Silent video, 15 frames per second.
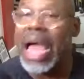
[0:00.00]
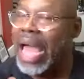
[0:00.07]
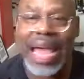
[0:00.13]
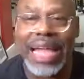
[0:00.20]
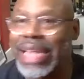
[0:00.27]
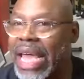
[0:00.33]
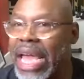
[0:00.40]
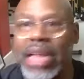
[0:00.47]

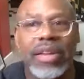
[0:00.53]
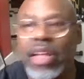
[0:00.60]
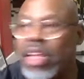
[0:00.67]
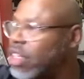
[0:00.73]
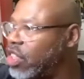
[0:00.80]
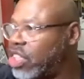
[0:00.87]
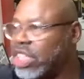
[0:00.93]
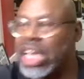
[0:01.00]
And then
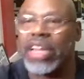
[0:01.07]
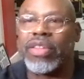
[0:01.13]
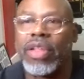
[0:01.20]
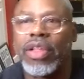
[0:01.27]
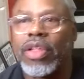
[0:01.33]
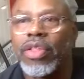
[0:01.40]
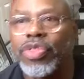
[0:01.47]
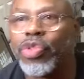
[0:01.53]

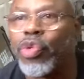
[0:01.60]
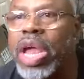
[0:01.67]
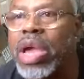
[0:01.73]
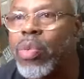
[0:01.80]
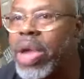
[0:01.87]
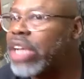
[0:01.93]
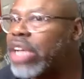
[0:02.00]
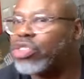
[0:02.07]
3
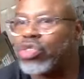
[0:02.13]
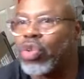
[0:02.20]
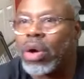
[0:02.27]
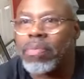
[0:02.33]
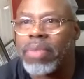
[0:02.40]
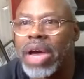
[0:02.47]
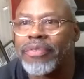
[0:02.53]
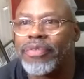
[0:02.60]
weeks to
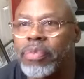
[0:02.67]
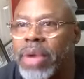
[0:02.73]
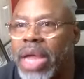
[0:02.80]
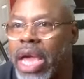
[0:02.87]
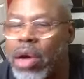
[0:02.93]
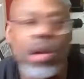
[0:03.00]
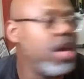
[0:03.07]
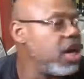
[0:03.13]
a month from
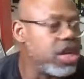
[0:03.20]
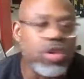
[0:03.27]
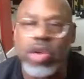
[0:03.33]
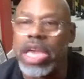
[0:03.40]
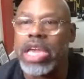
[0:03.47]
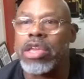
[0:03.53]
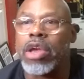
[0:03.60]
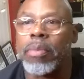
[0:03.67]
now, you
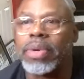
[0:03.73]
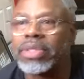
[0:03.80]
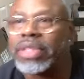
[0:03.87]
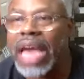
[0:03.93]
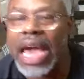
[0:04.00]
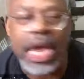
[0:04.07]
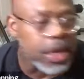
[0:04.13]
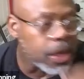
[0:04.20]
eating your
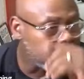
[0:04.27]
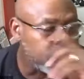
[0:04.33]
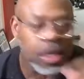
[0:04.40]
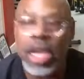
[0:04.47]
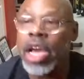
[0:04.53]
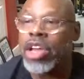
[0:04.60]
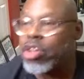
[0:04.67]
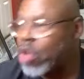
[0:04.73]
potatoes,
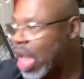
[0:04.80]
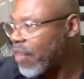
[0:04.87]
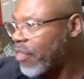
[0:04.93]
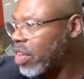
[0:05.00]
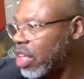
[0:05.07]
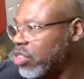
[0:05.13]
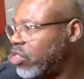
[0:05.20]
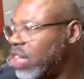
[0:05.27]
you
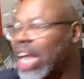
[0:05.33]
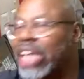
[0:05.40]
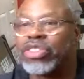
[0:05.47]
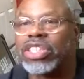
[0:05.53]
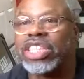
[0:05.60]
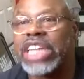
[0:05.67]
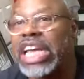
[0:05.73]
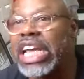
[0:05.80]
having a slice
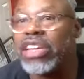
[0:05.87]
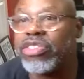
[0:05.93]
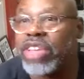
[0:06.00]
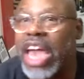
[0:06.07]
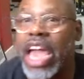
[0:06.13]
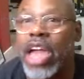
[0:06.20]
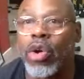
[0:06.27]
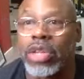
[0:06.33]
of
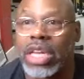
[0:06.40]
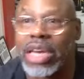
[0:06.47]
cheesecake on the